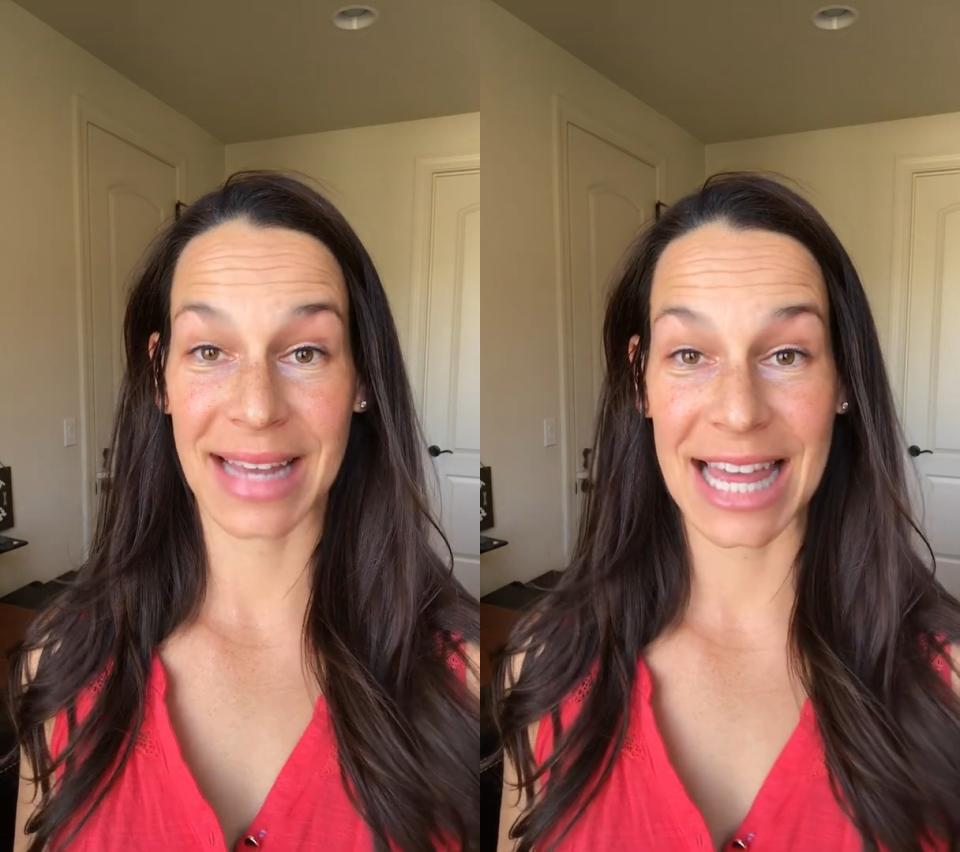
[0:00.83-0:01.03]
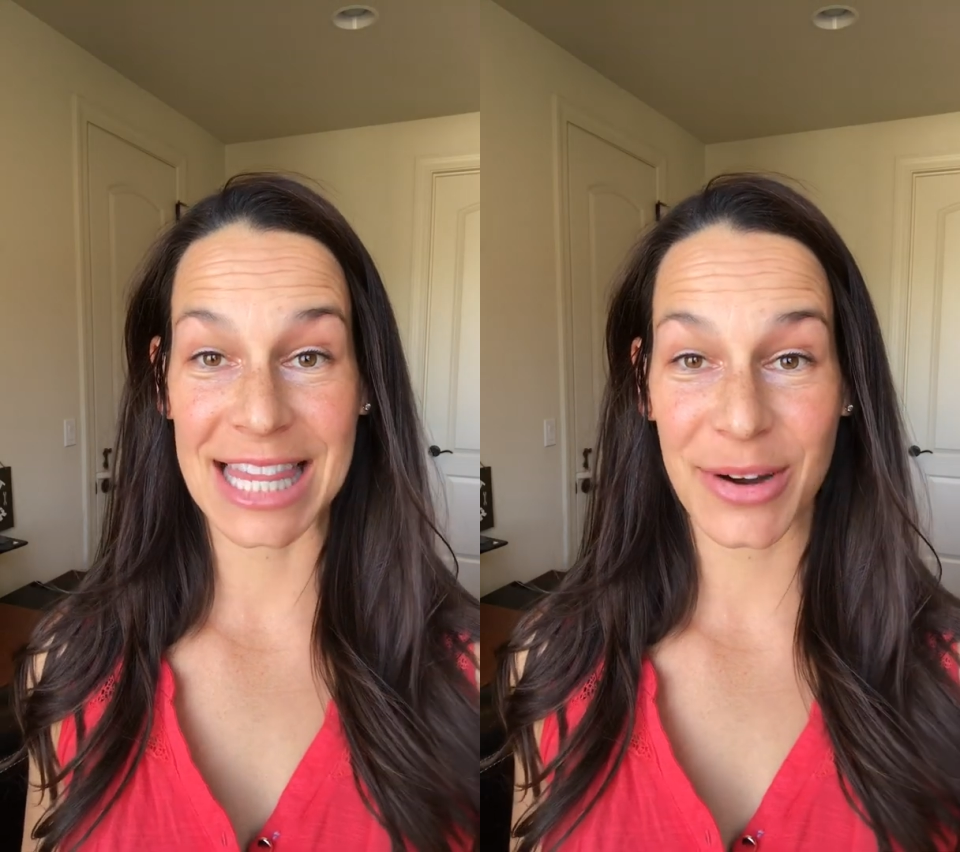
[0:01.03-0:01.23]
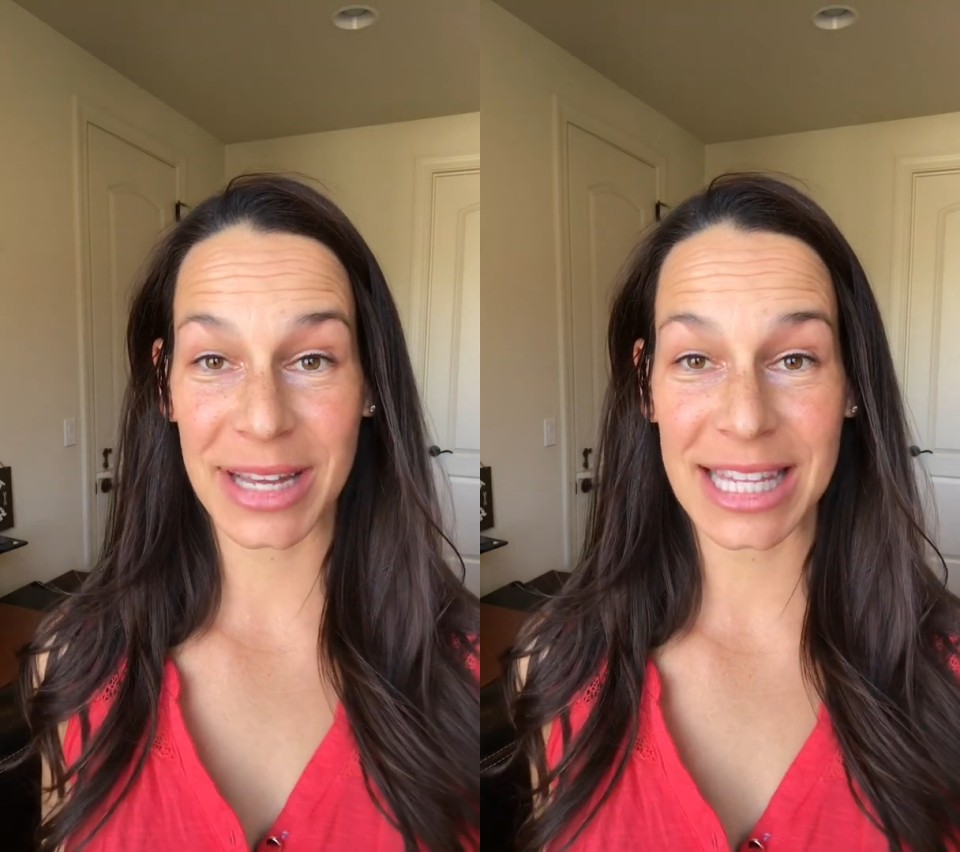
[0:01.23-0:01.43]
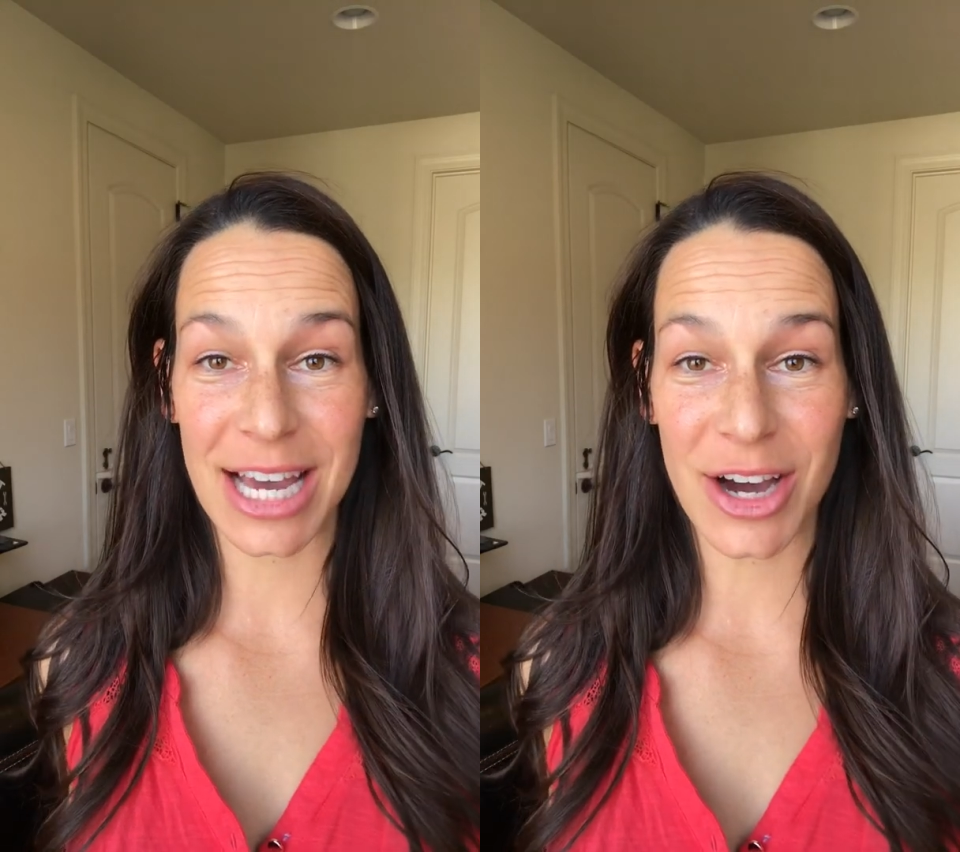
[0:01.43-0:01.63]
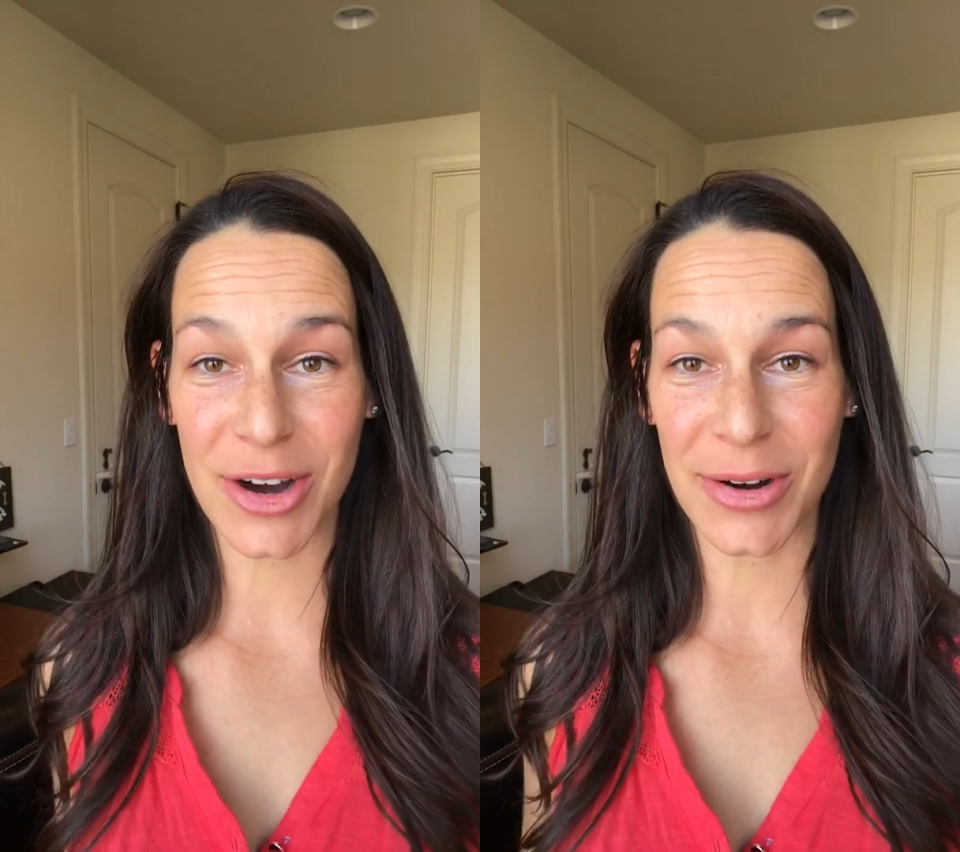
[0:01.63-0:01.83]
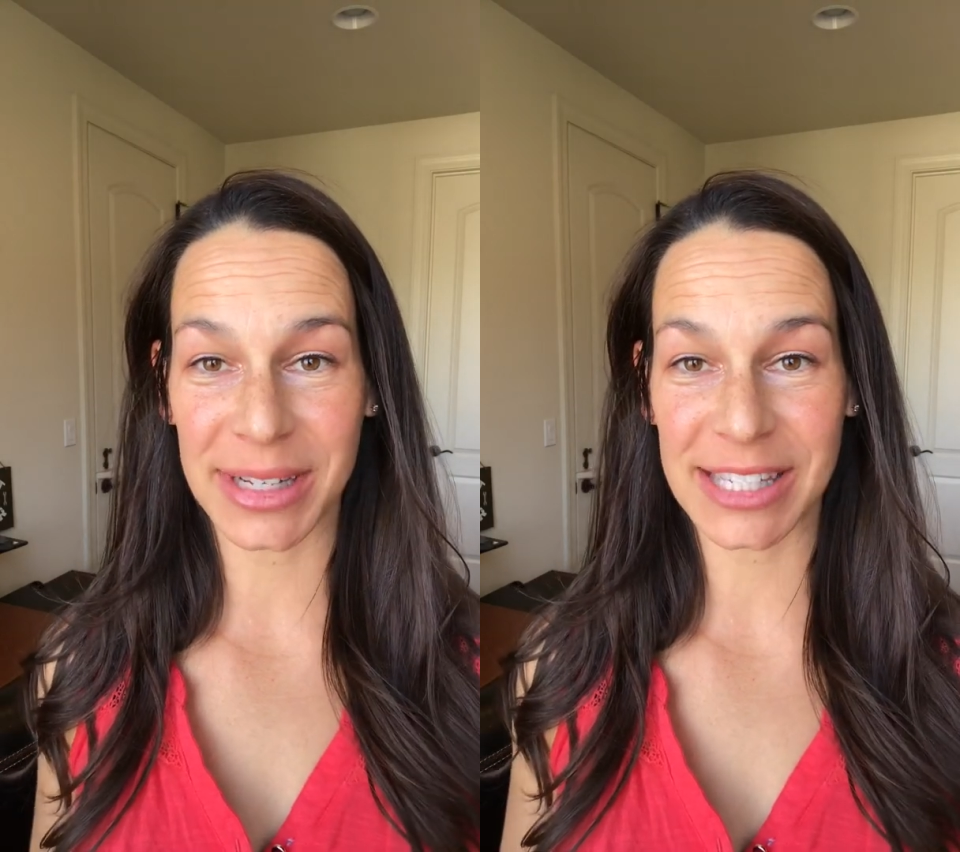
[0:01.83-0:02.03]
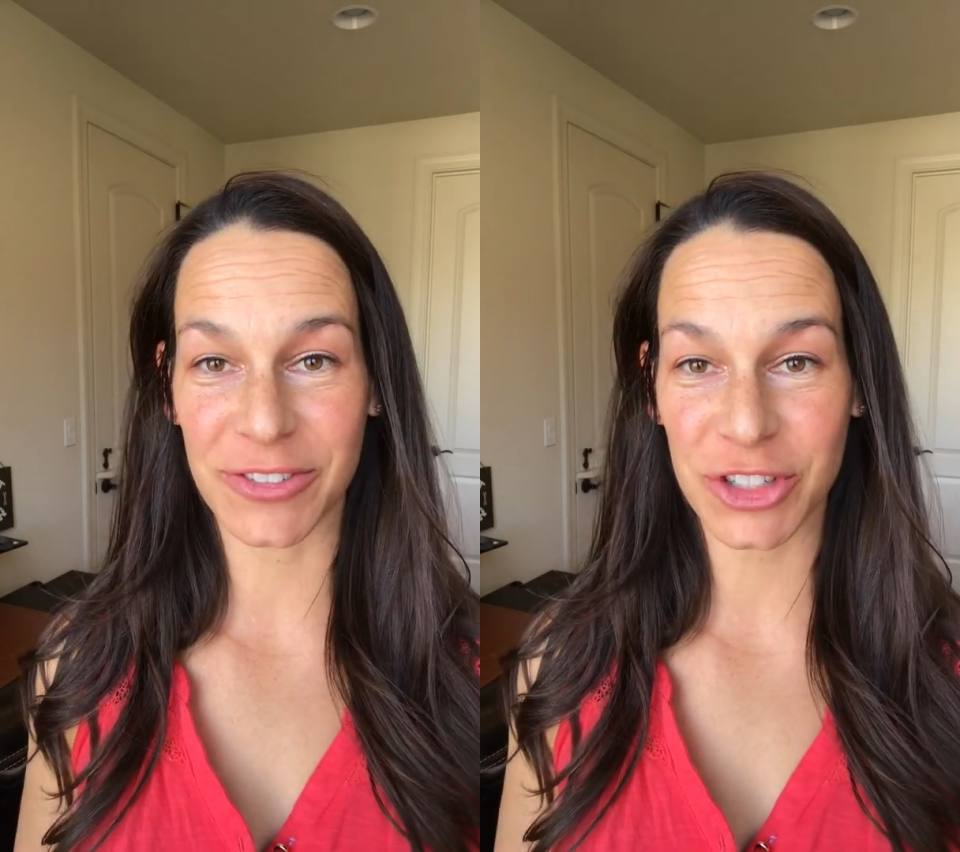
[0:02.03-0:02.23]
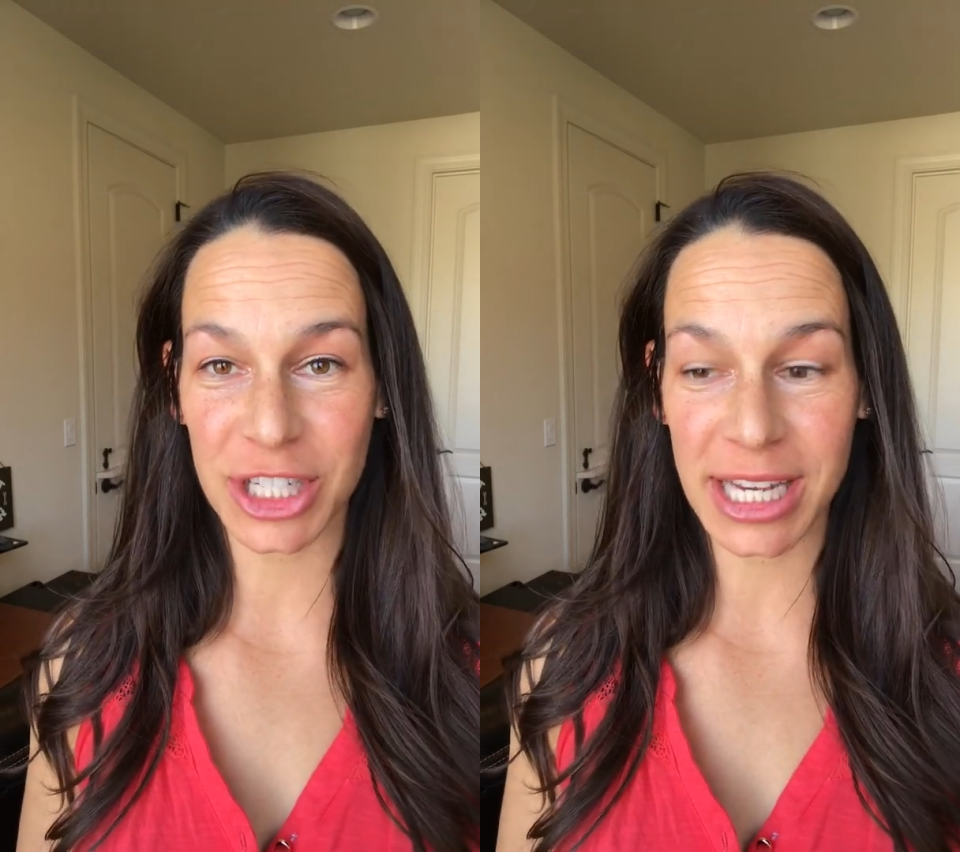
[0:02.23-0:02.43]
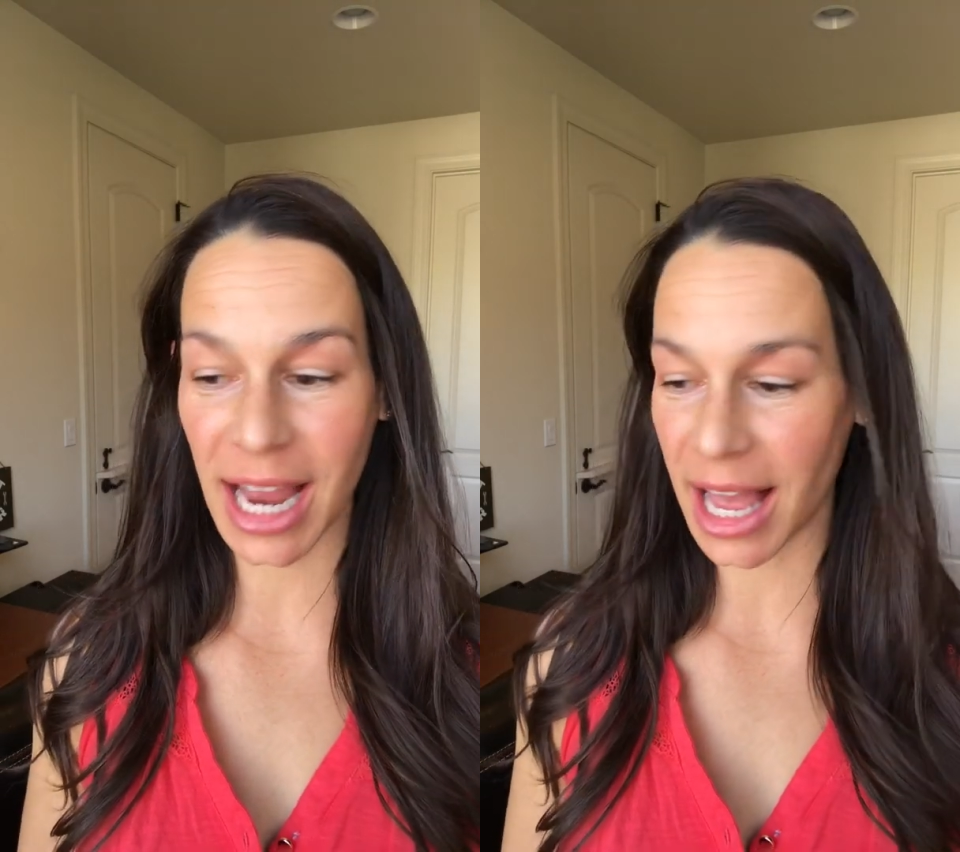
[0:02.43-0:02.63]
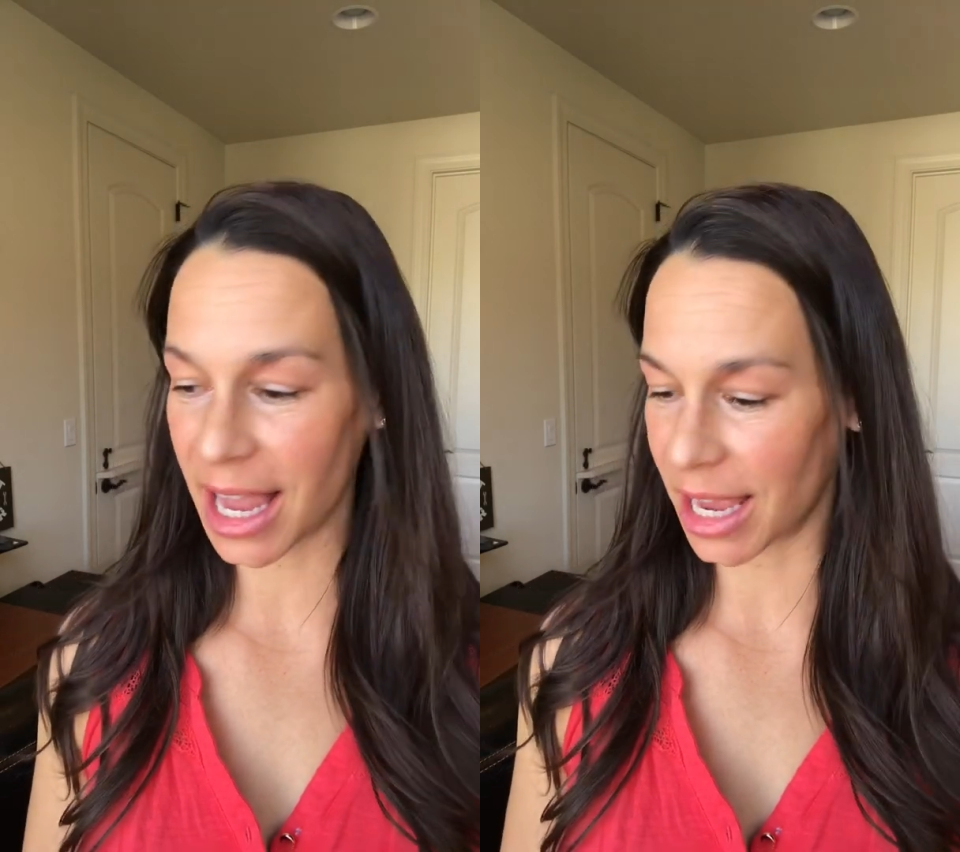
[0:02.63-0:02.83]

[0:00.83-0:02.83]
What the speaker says: Hello, hello, it's Virginia,